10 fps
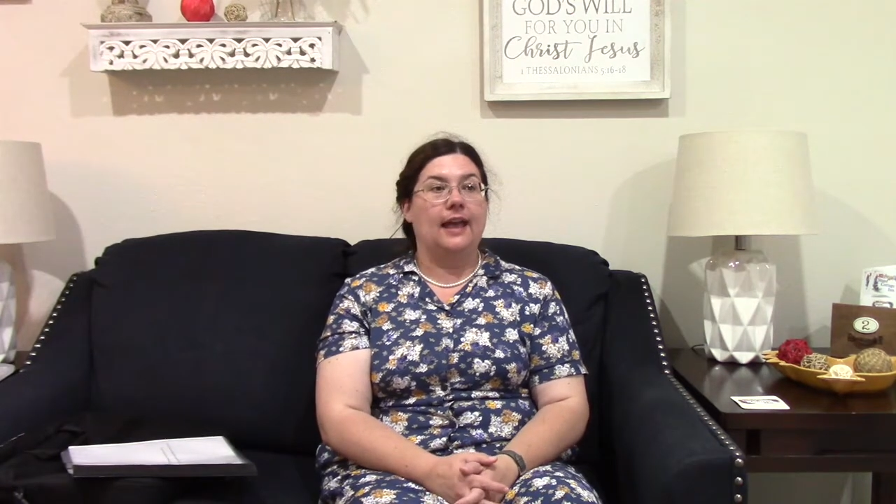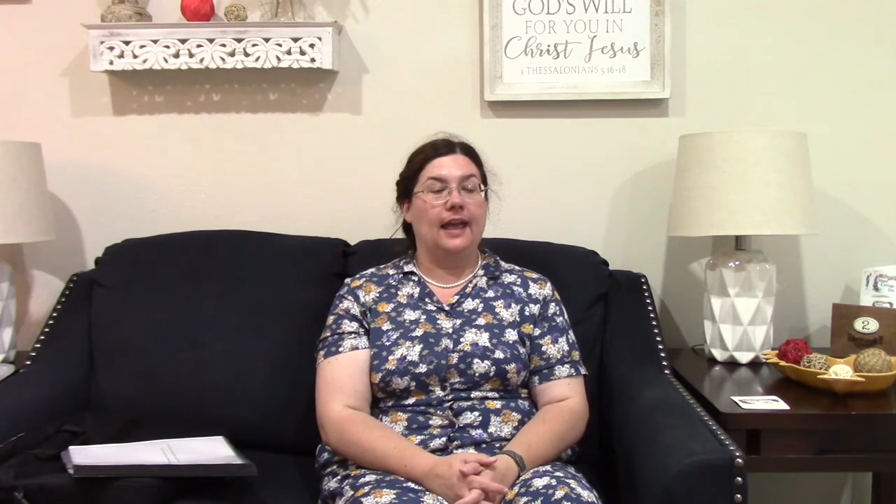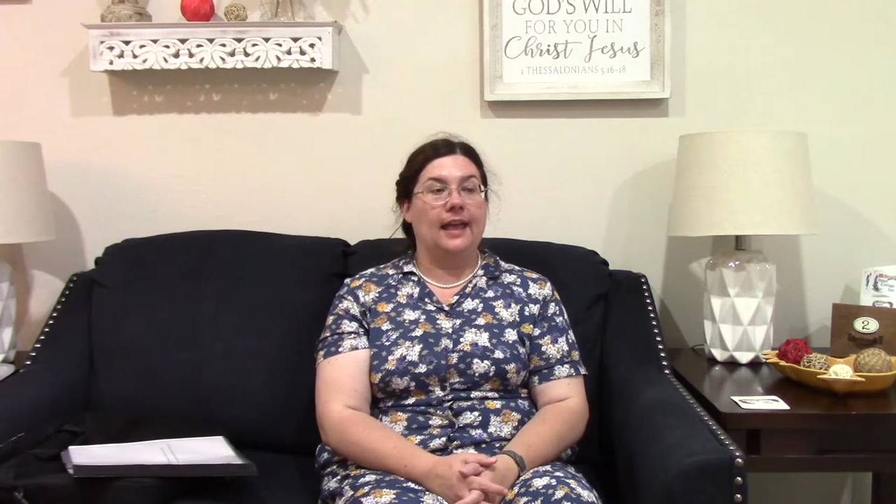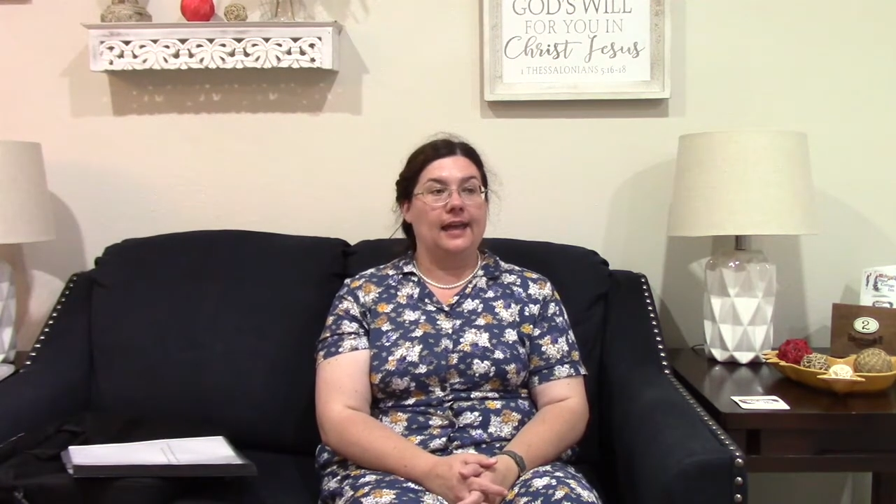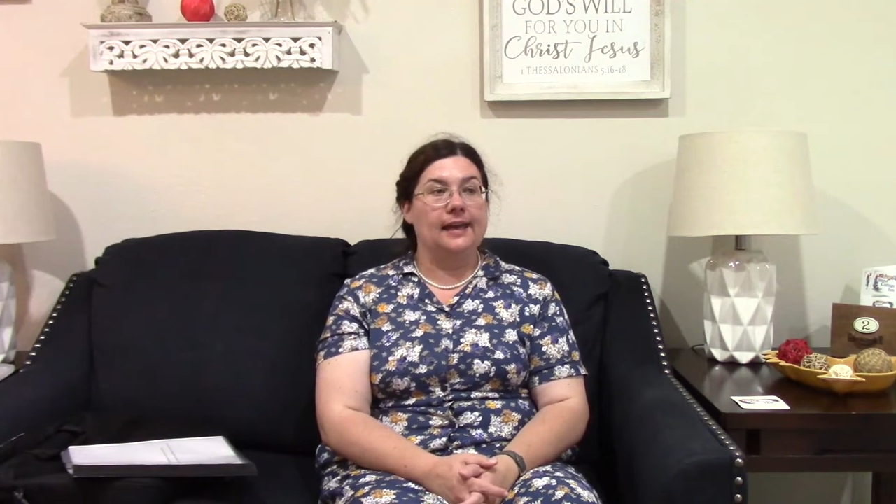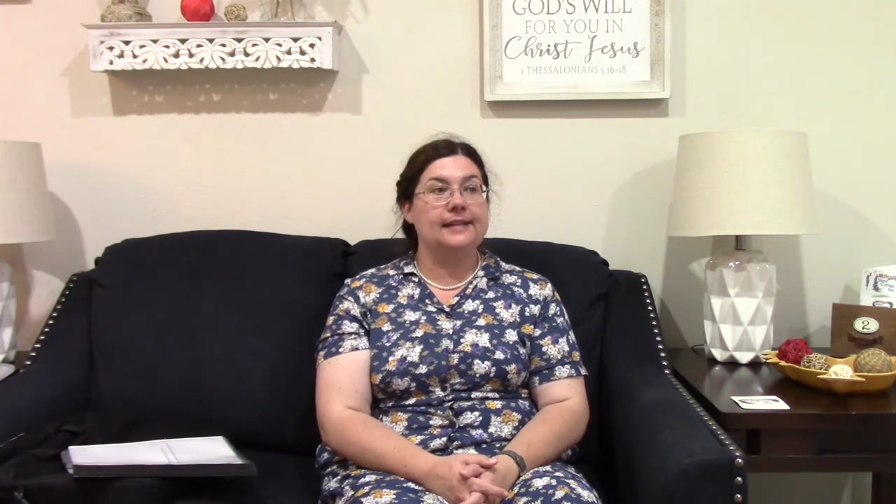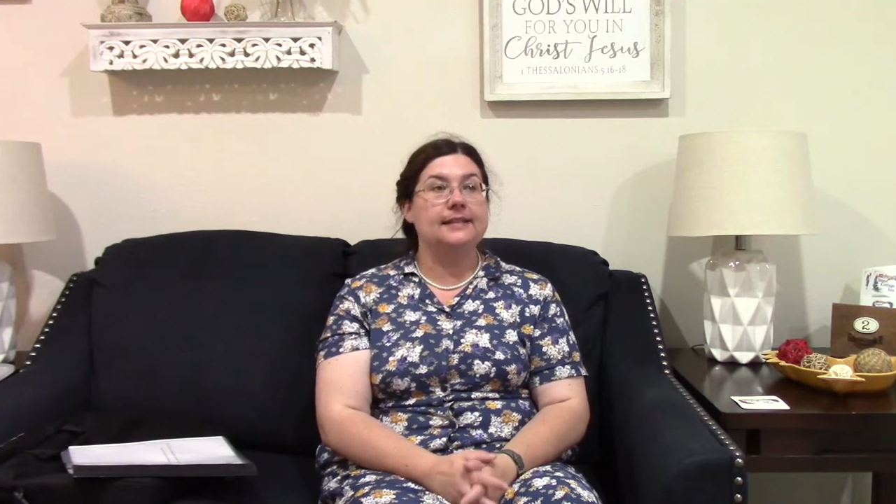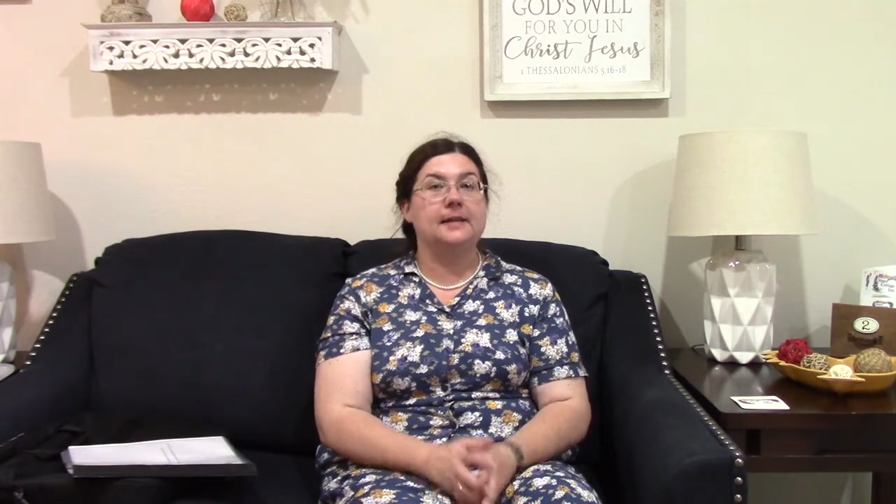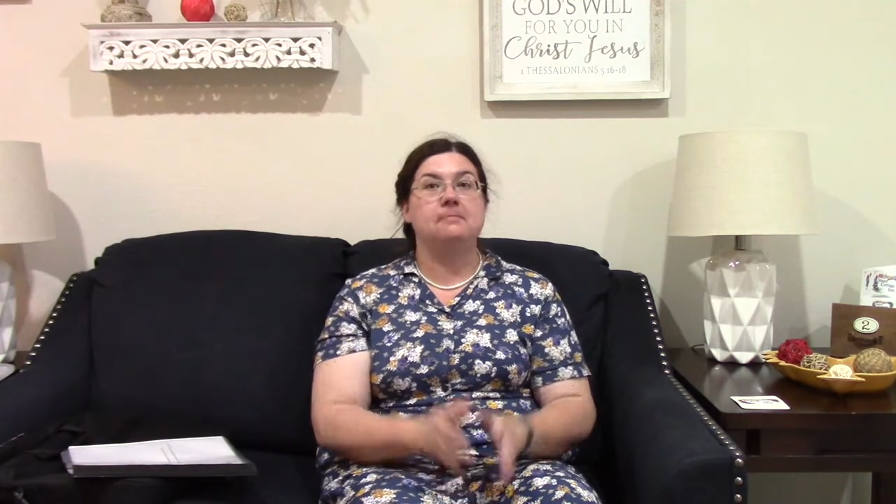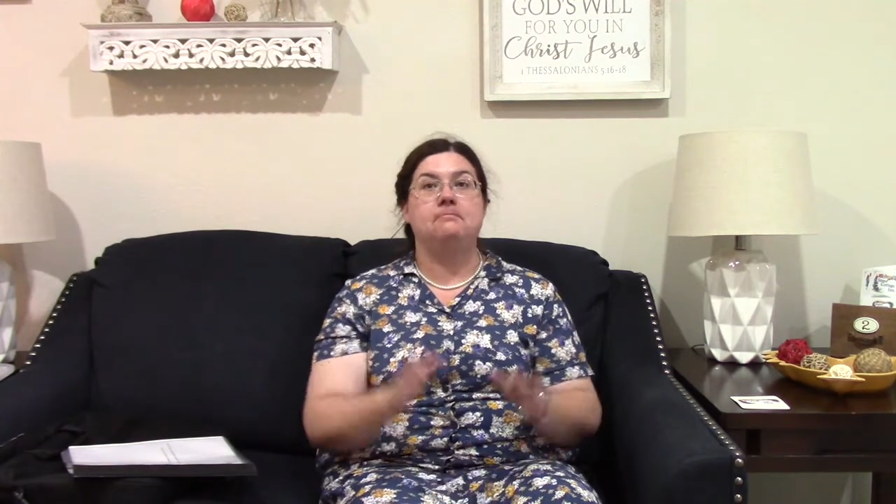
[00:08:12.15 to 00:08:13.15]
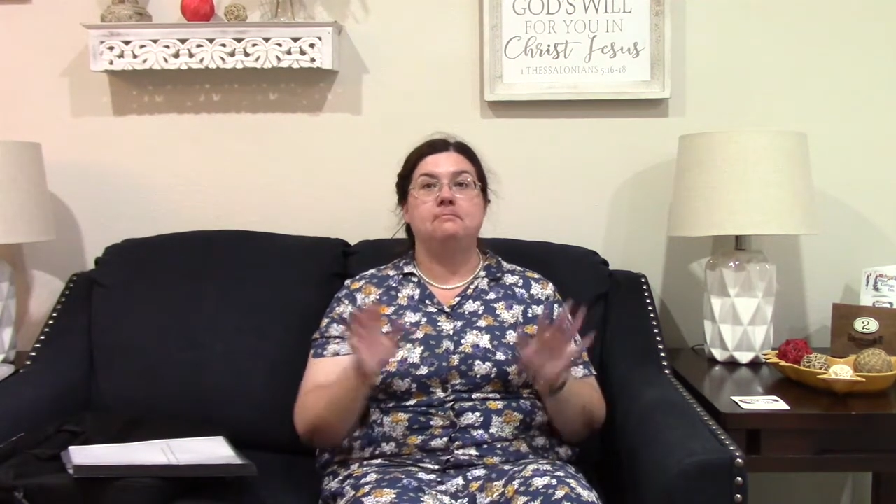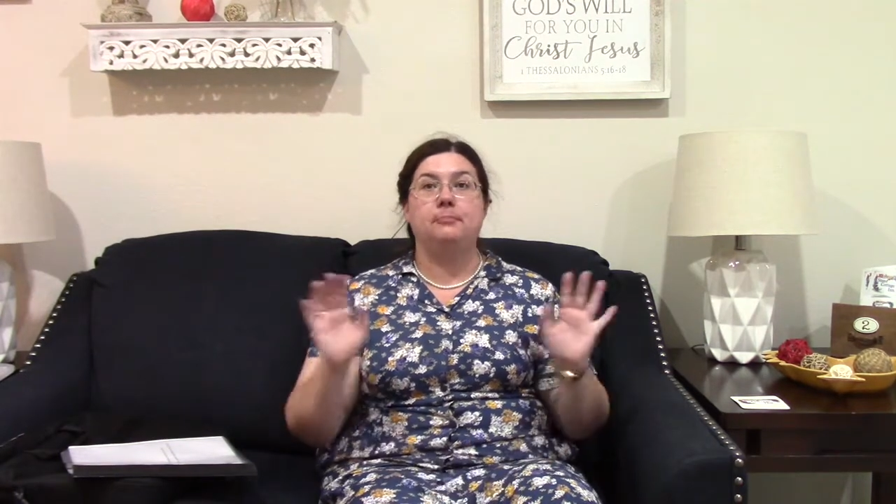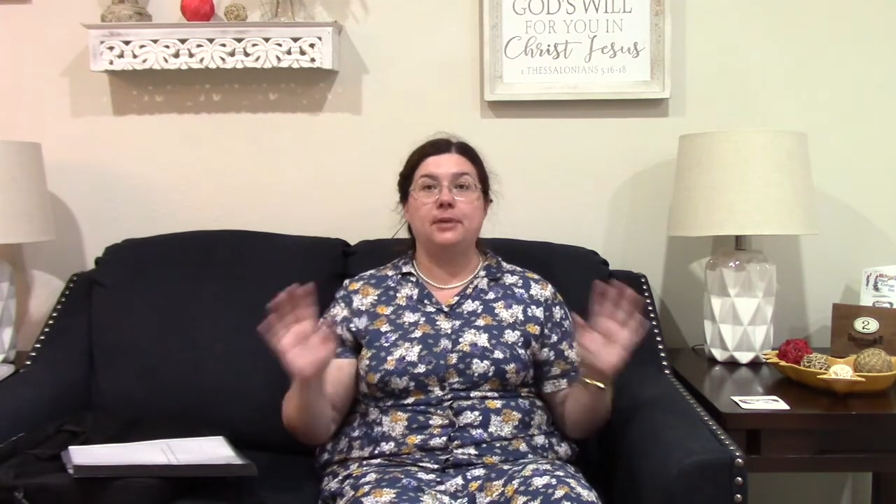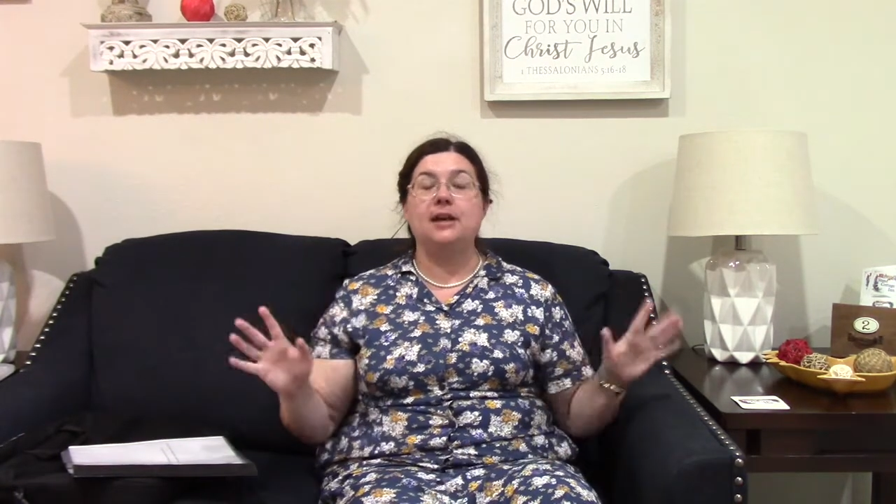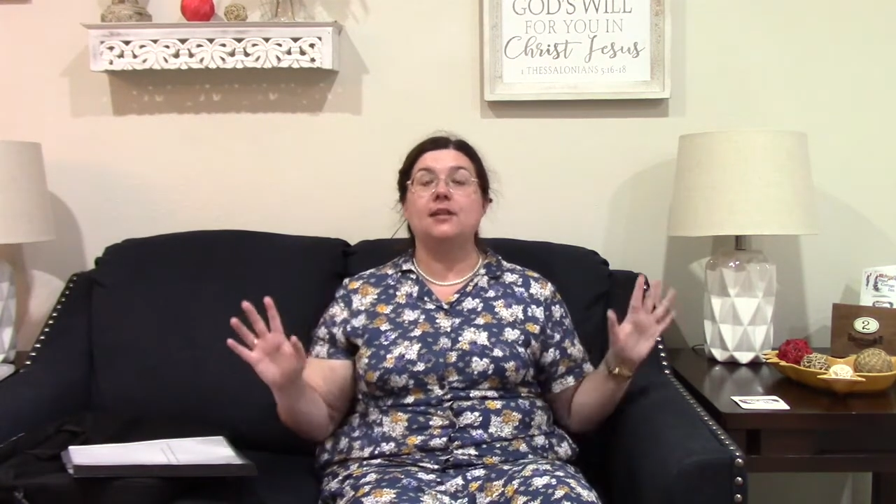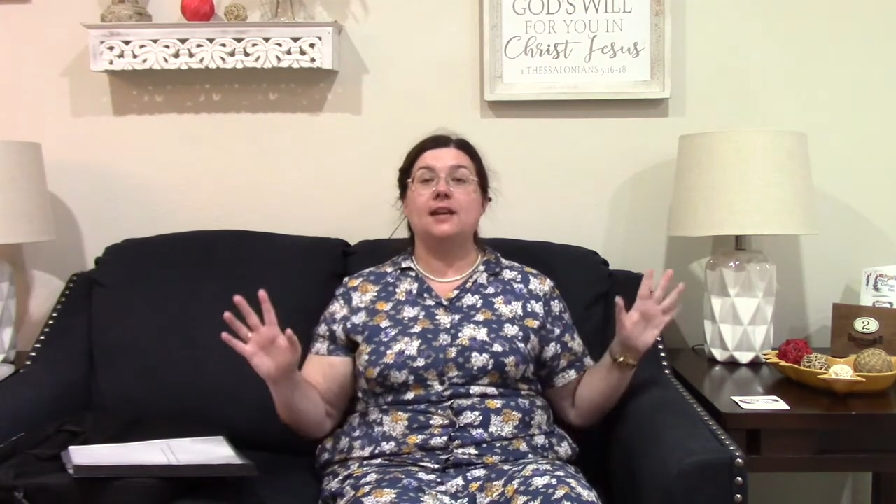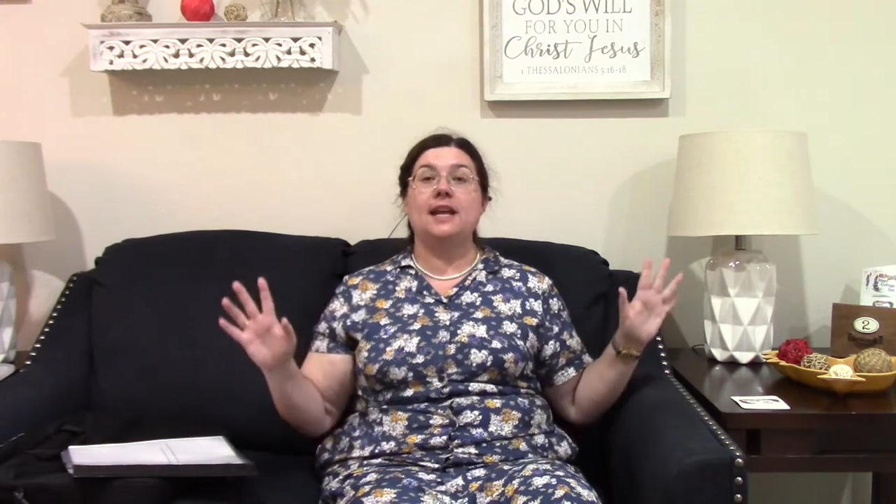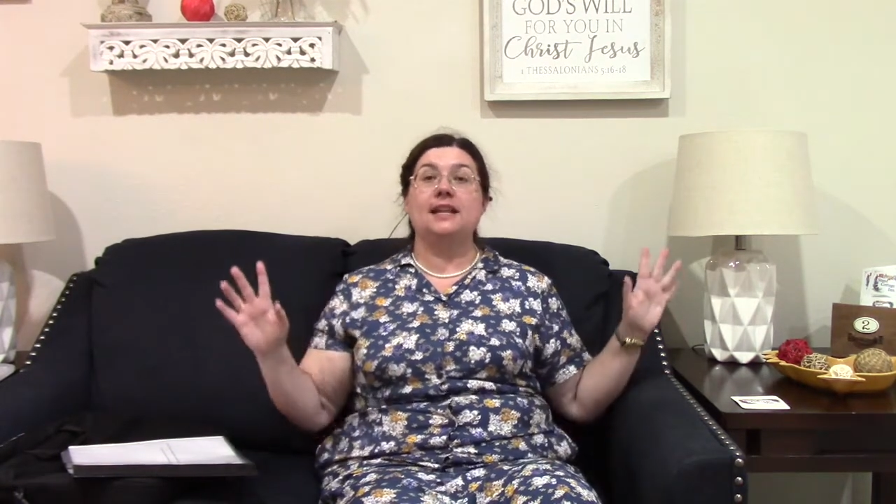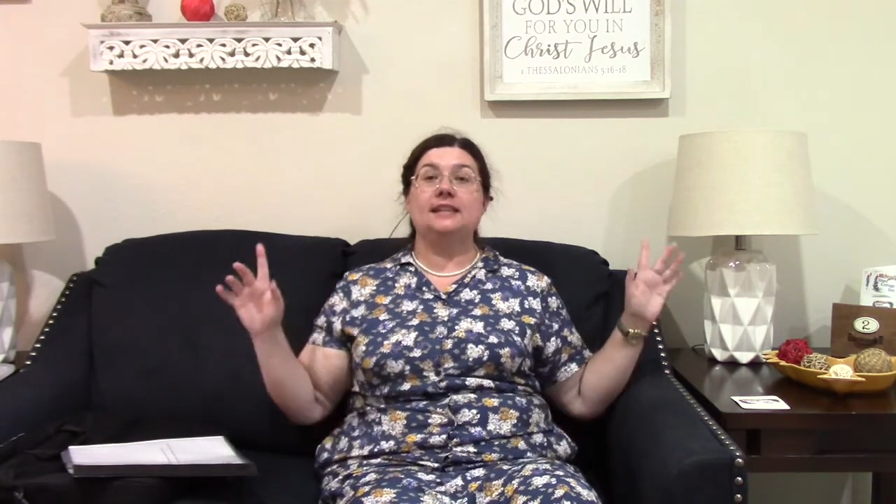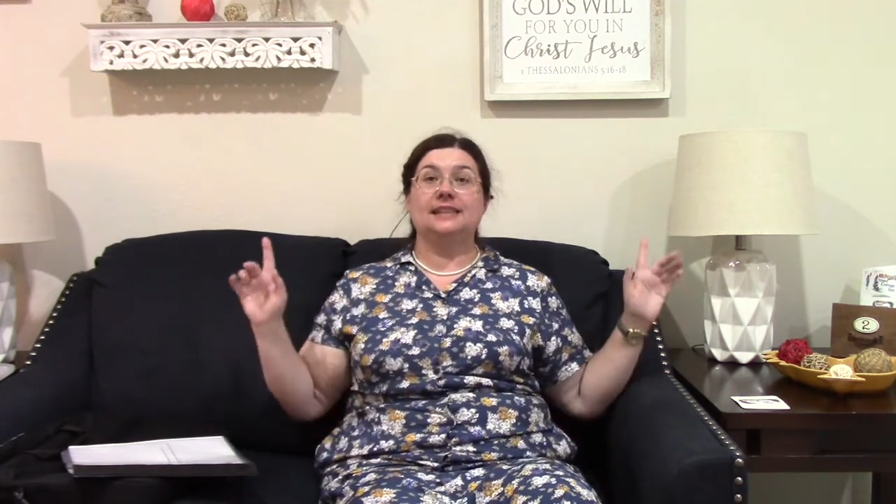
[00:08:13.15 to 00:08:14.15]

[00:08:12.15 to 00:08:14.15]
And burying